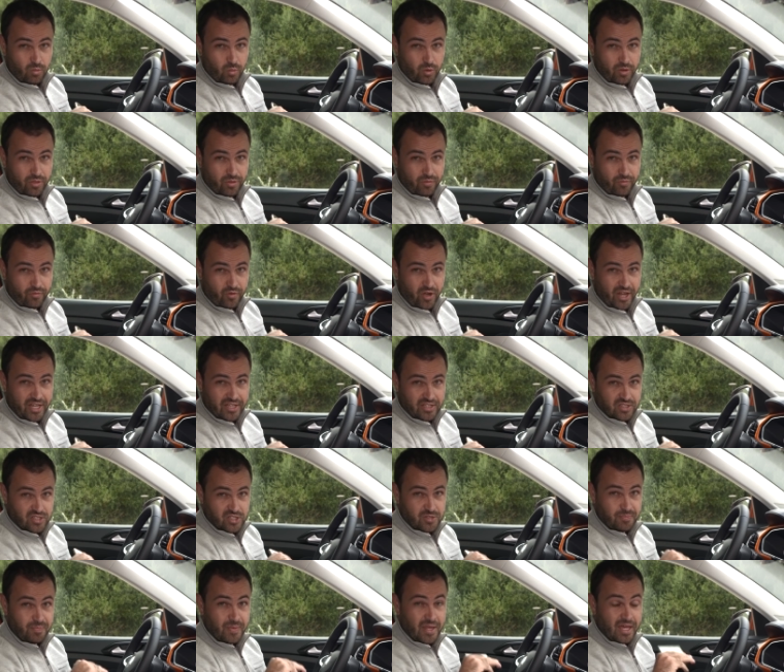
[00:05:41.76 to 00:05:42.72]
with
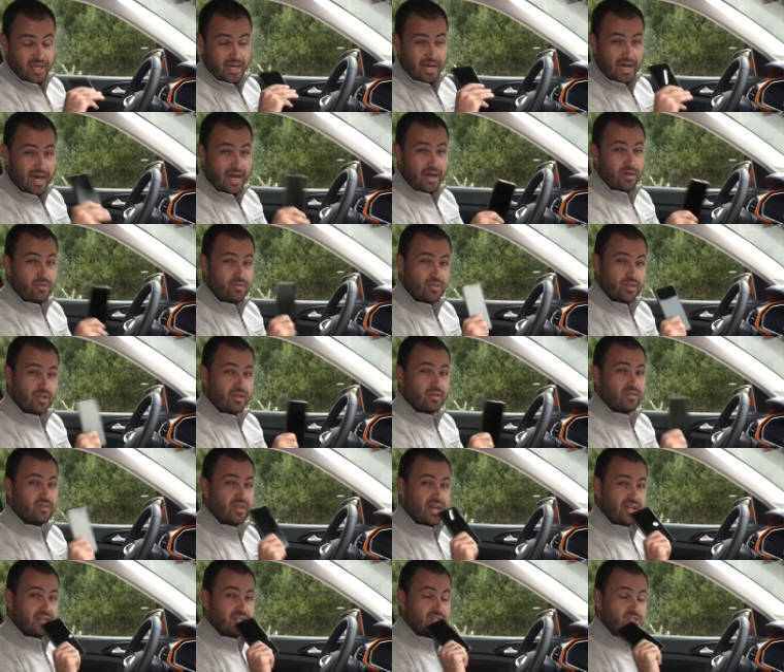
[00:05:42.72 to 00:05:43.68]
friends. I
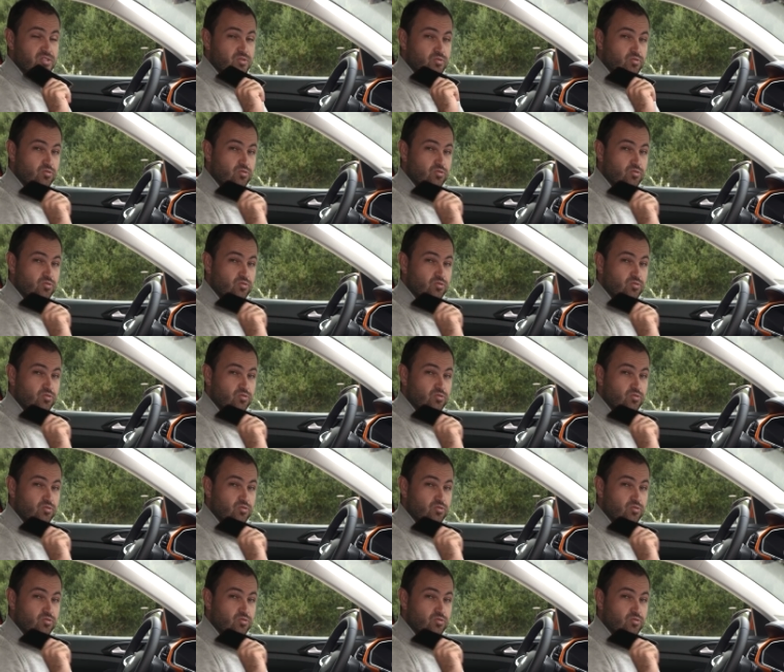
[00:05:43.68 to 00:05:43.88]
think that is